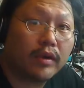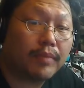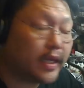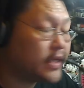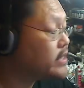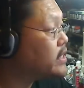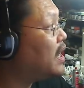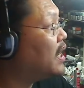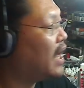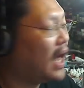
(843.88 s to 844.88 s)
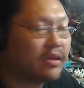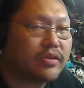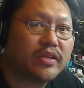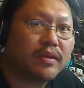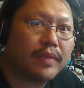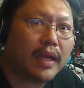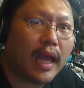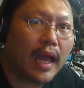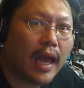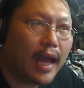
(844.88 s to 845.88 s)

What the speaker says: I owned a place, a house or something,